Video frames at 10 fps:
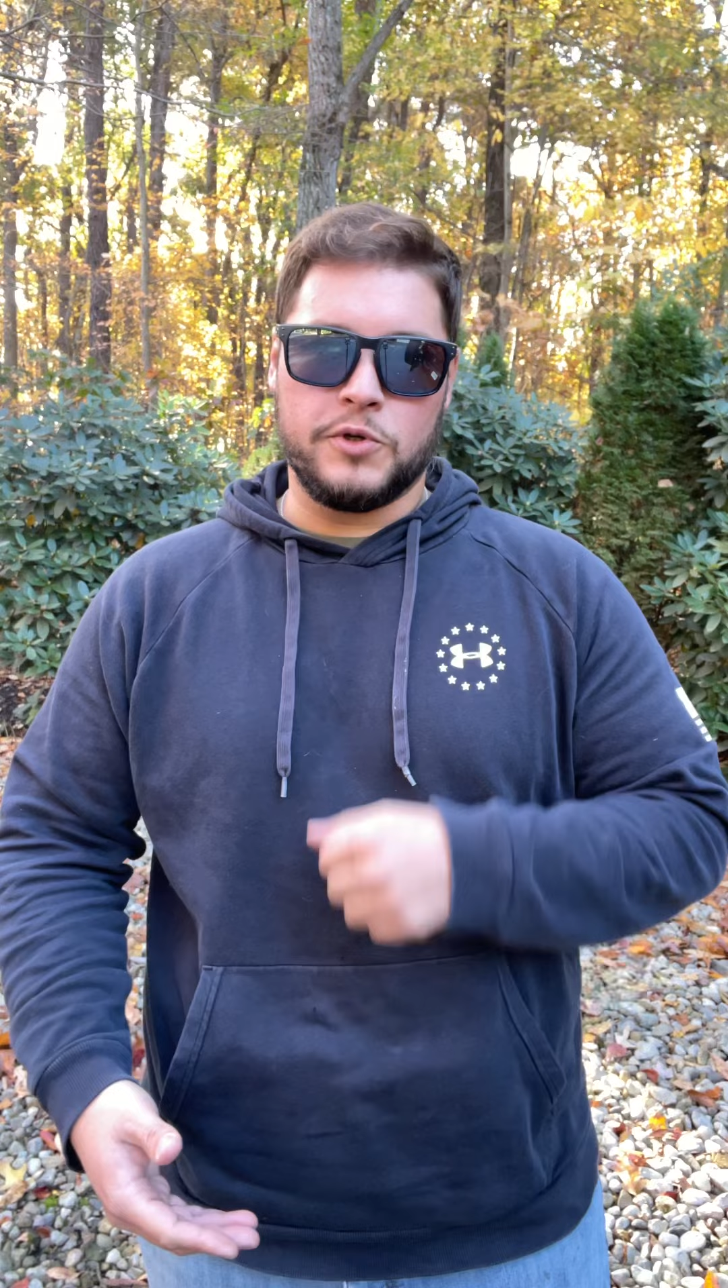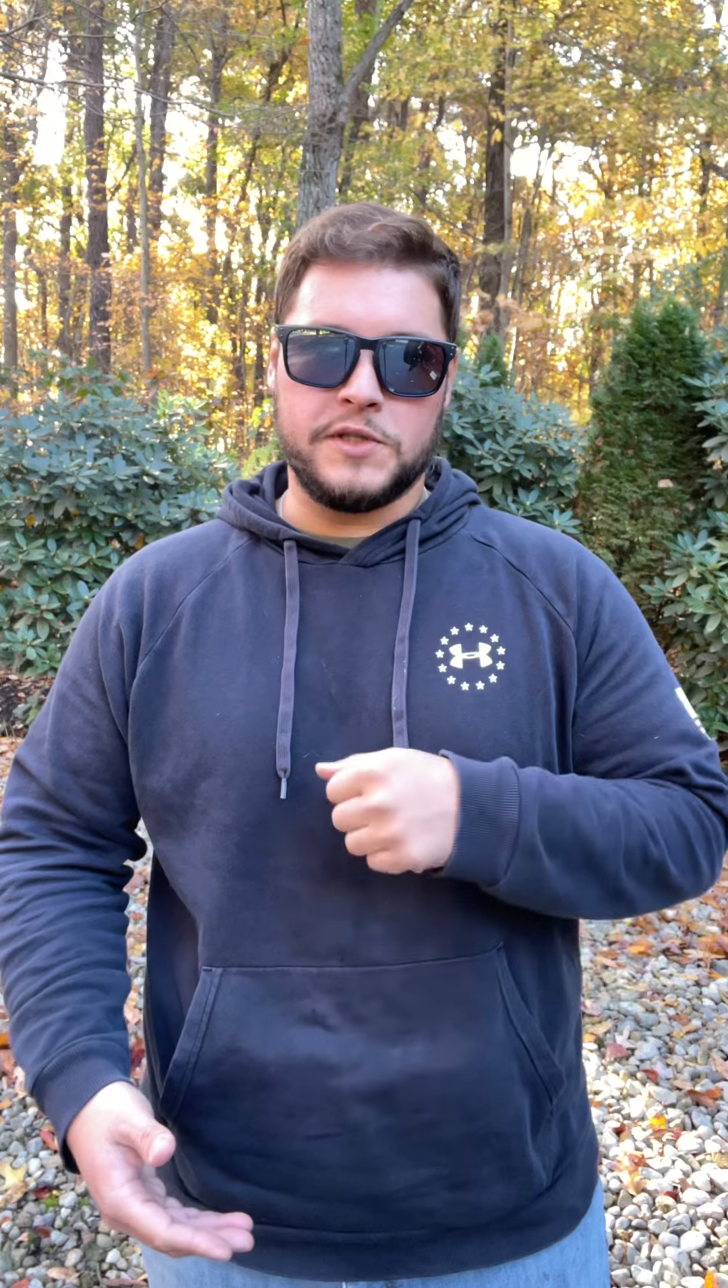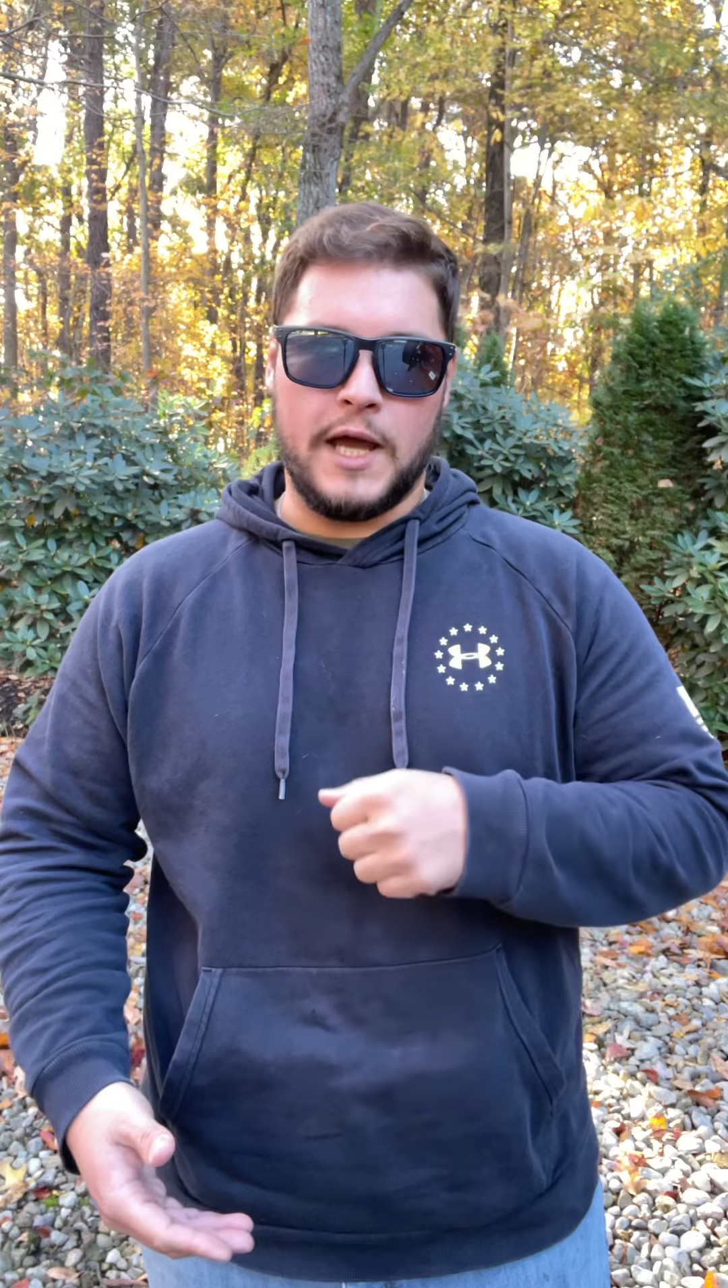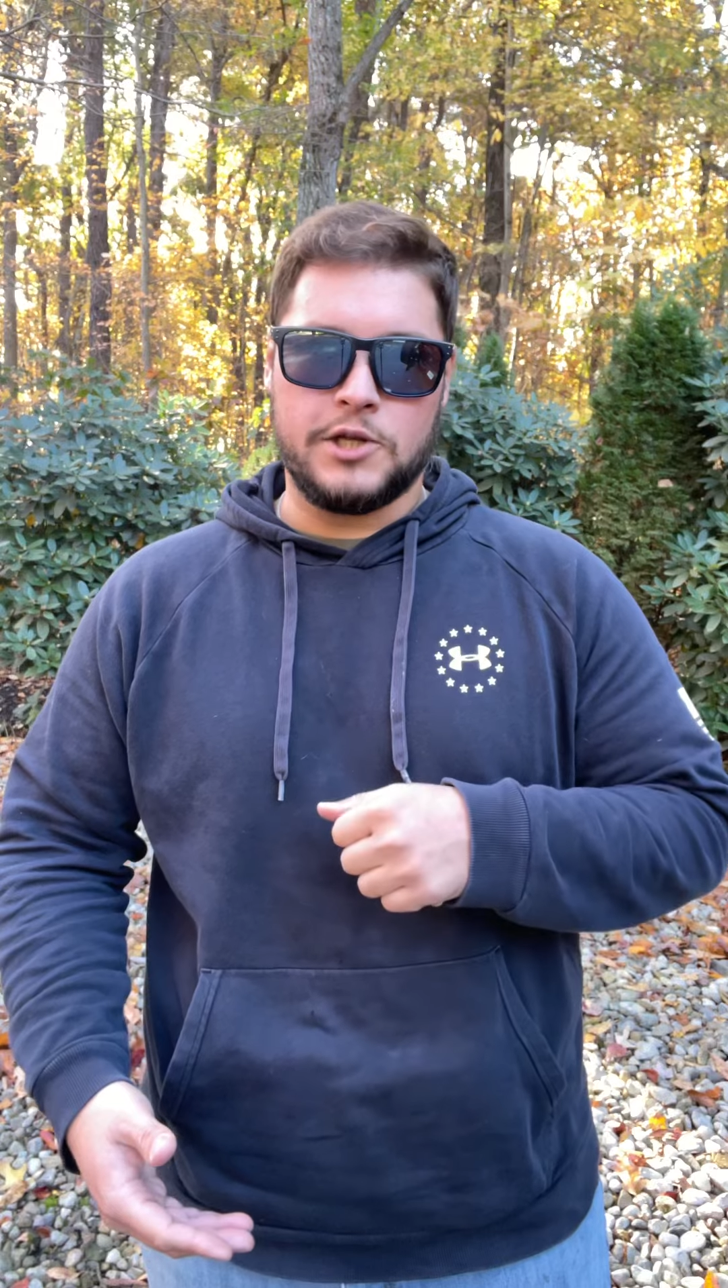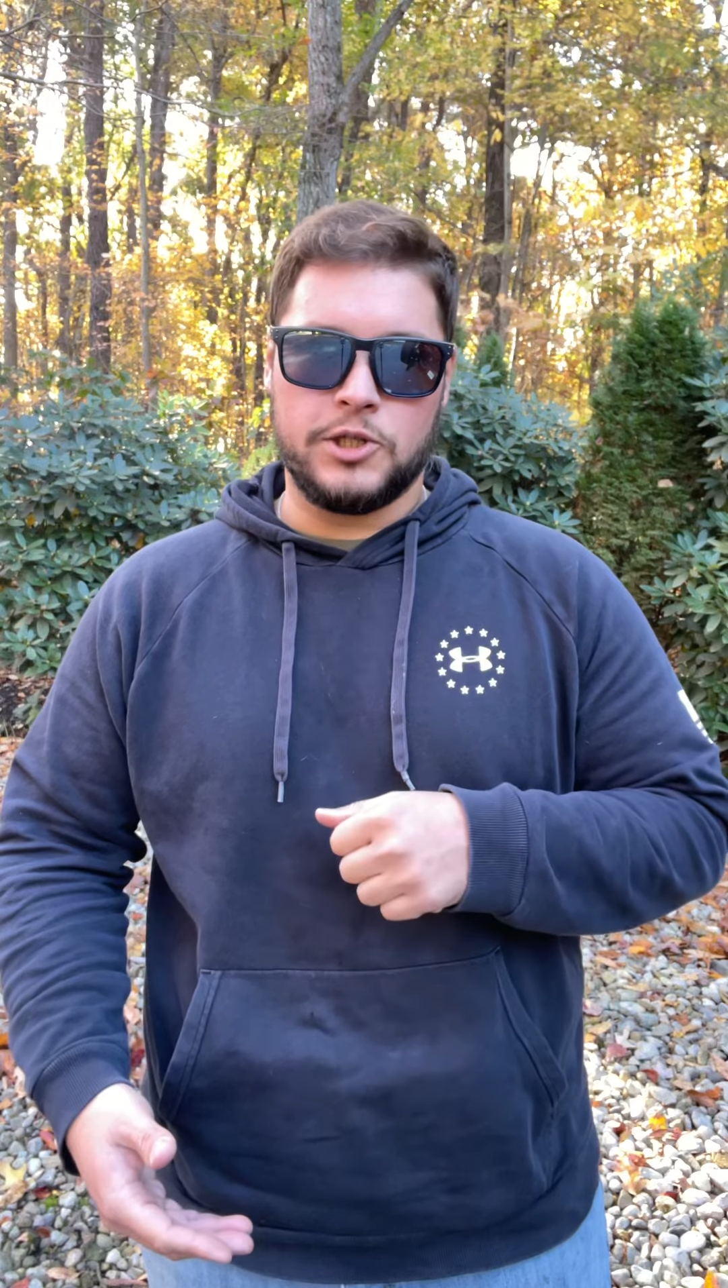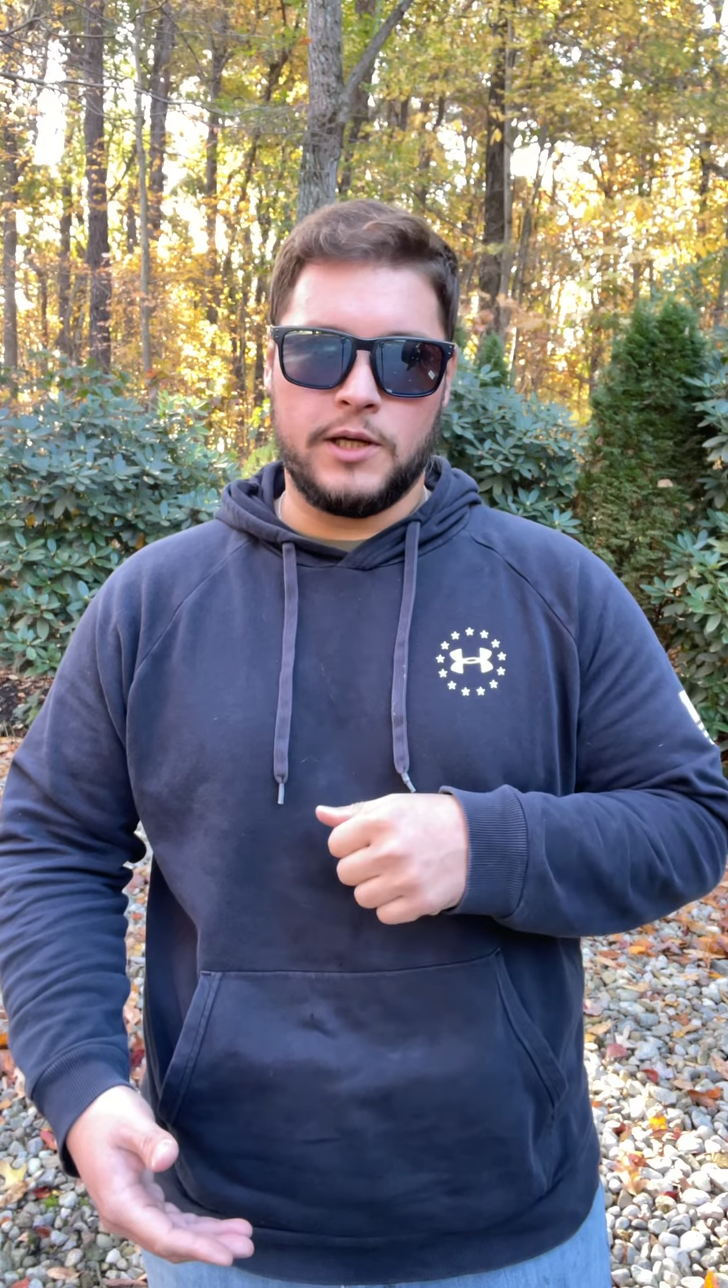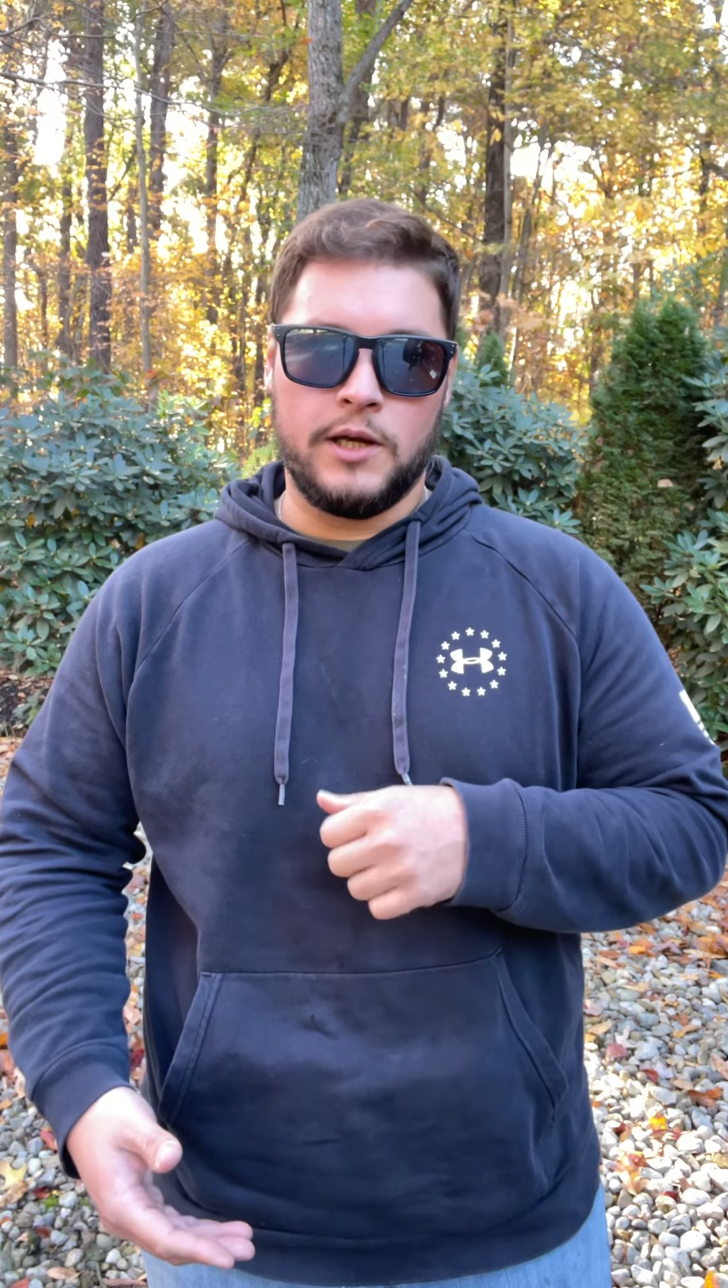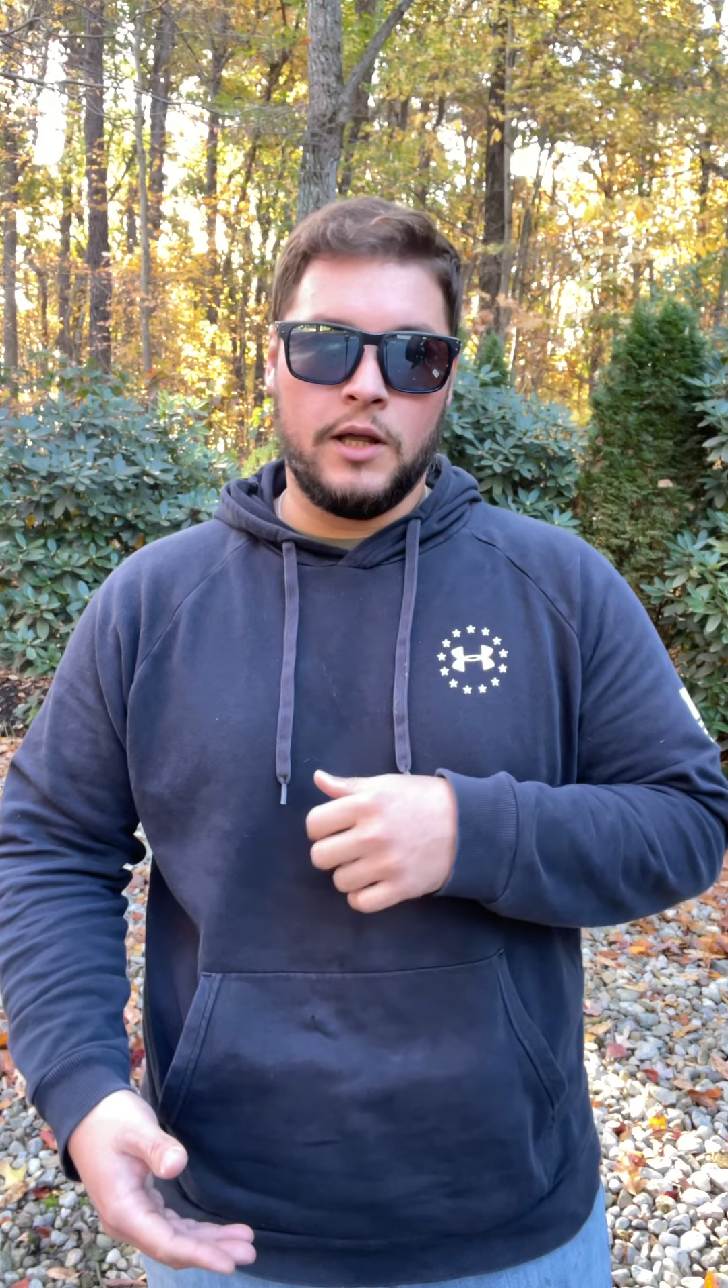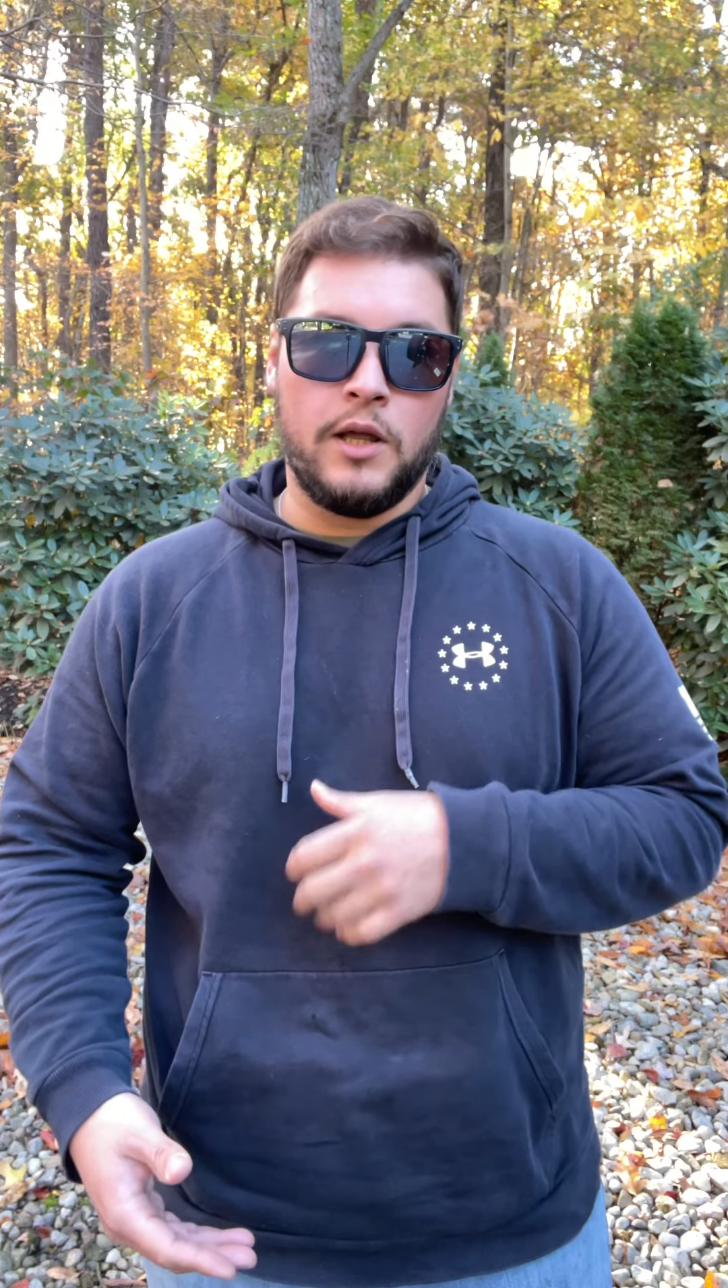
snatching it.